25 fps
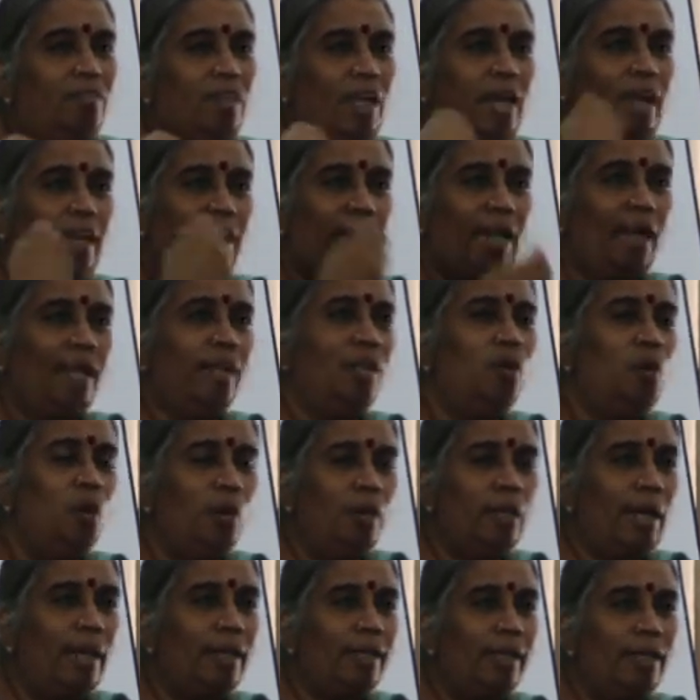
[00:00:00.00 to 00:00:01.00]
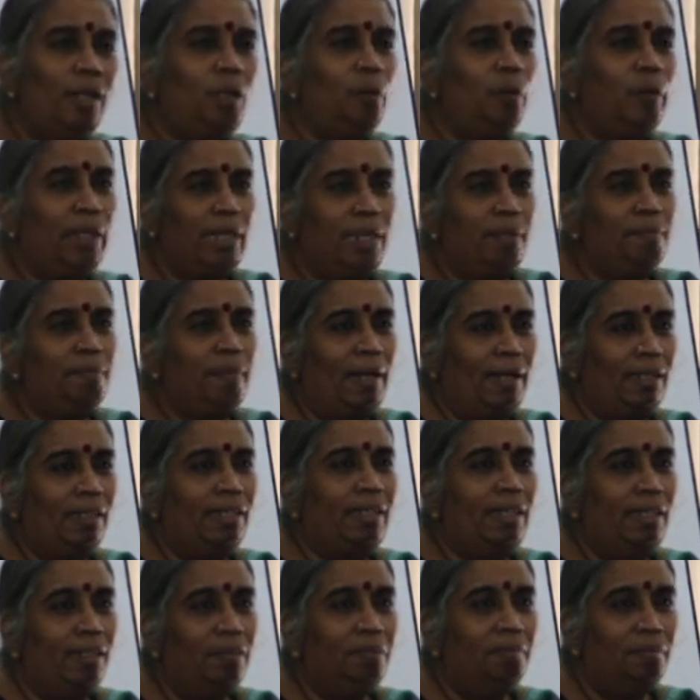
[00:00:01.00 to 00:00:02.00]
I know I can do
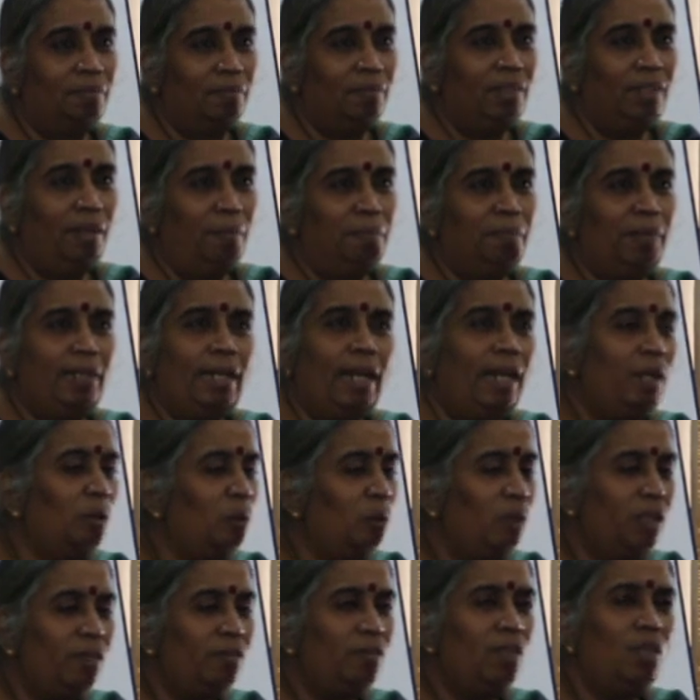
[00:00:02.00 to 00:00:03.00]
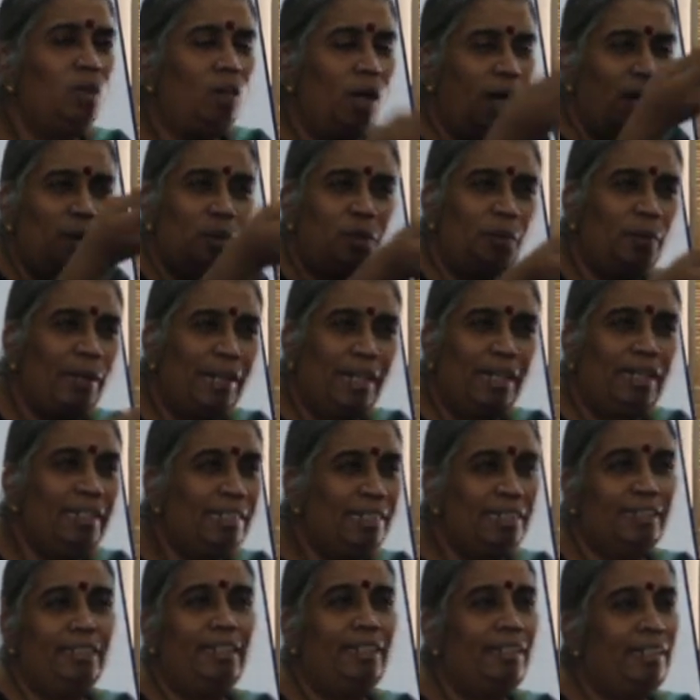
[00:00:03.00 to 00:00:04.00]
e-banking, but I don't even know how to
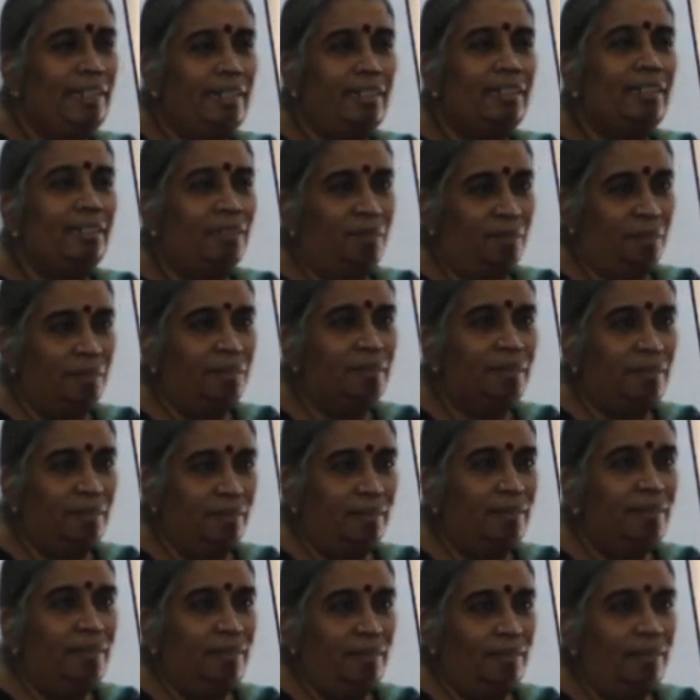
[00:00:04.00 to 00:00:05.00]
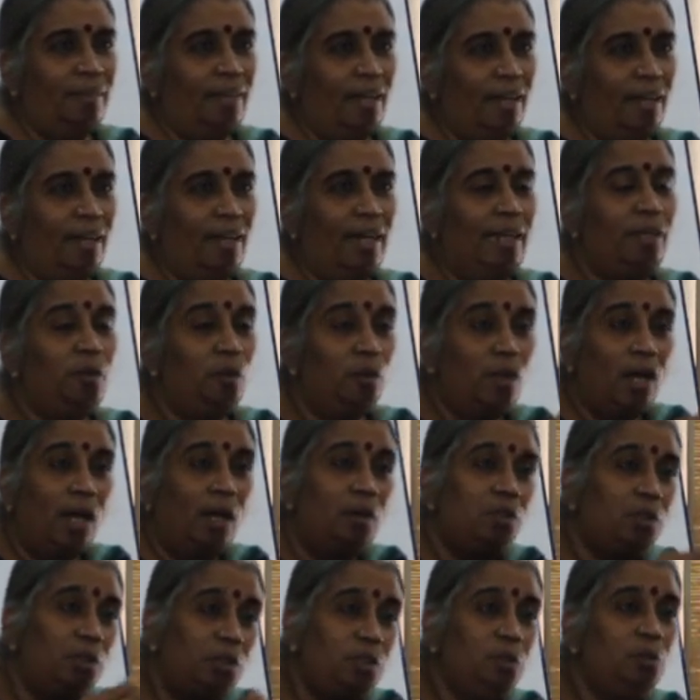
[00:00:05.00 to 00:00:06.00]
enter the data. I don't know
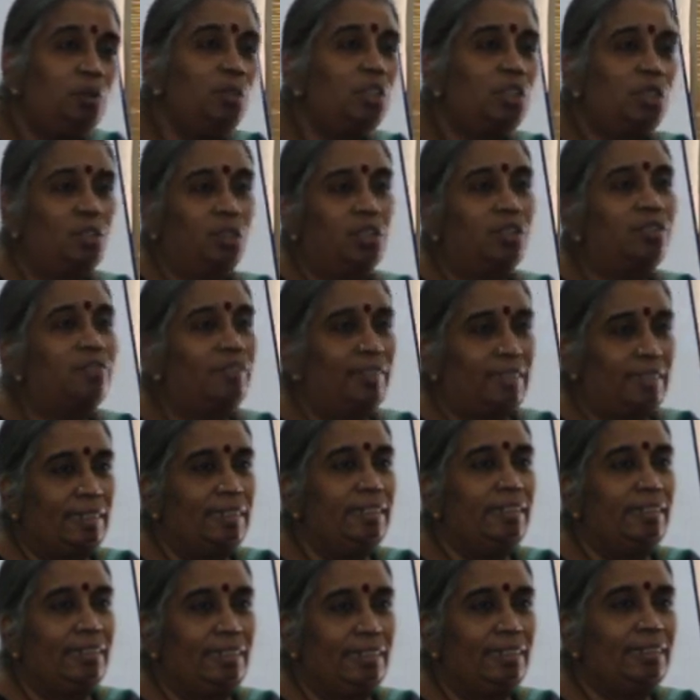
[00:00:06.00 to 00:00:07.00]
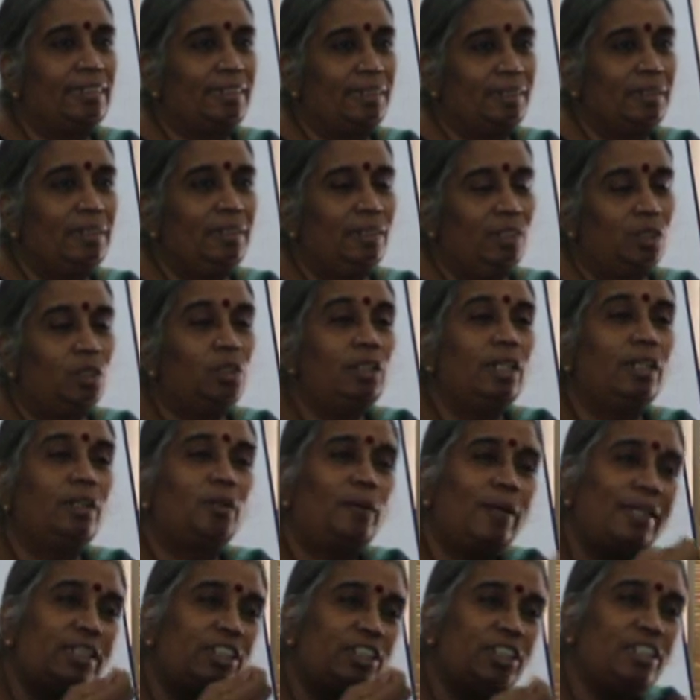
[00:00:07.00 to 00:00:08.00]
how to use those facilities. So the
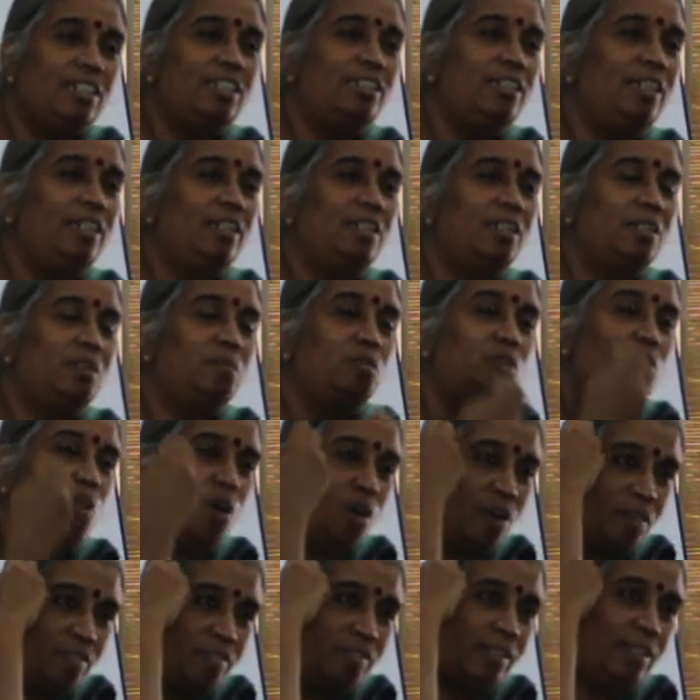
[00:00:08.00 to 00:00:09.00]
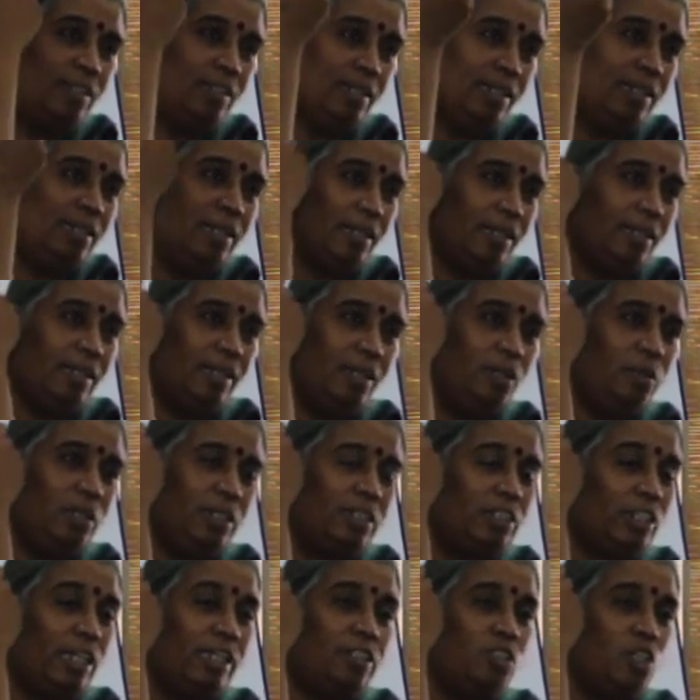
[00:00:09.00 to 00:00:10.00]
question is in terms of,
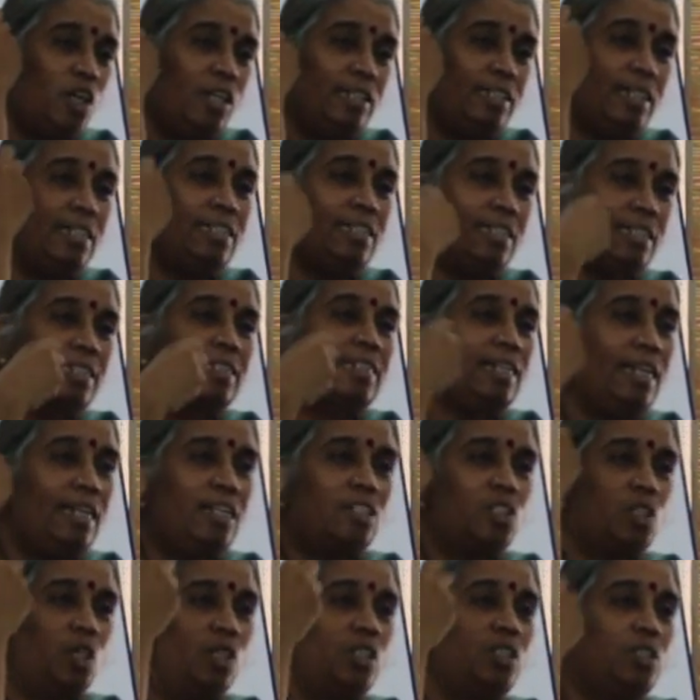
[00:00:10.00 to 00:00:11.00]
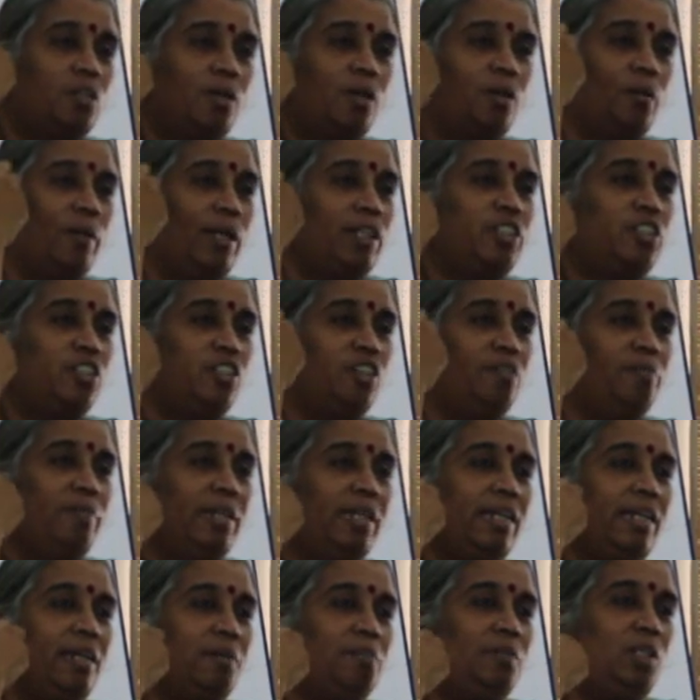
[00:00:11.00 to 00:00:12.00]
it's not just a skill, it's also a question of
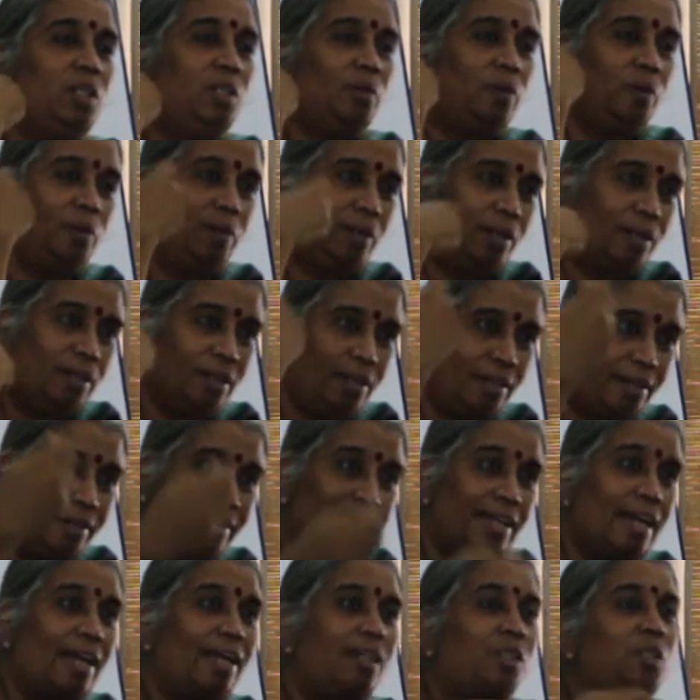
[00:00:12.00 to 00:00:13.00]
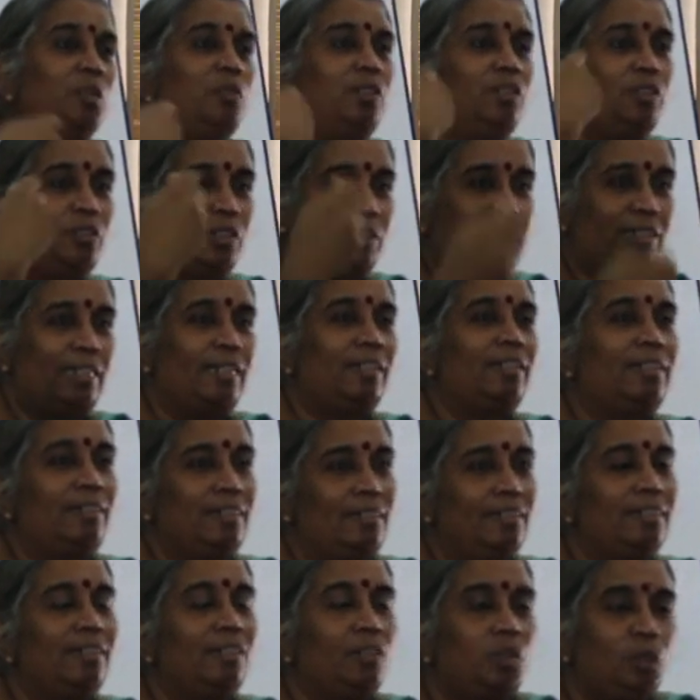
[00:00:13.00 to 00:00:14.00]
being able to react to those skills,
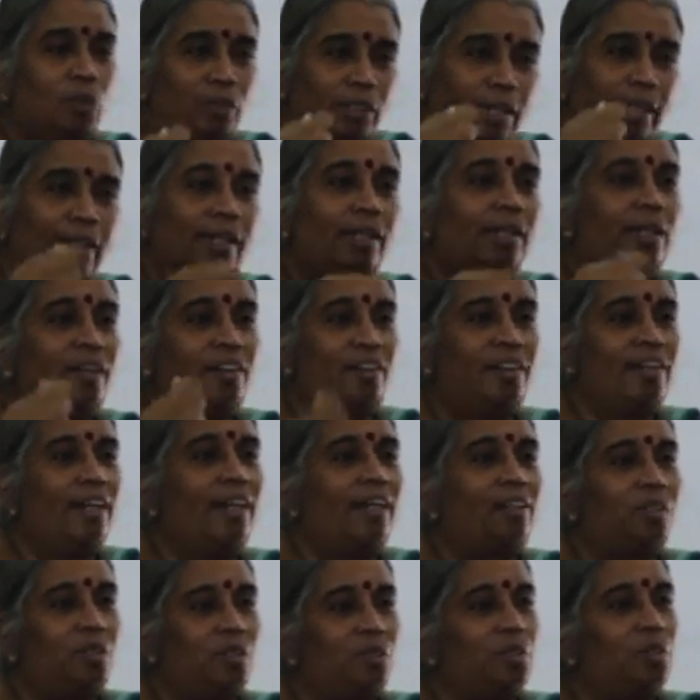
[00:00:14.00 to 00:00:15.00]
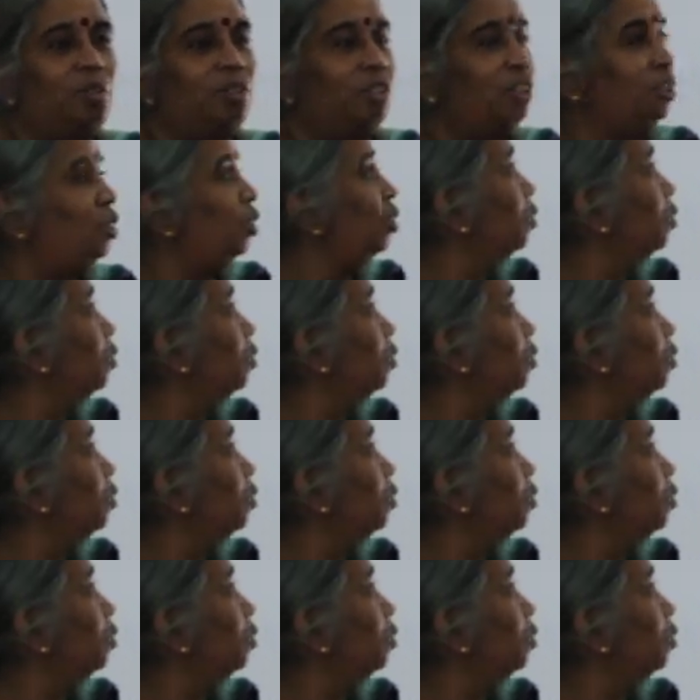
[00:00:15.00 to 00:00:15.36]
to think and react to those issues.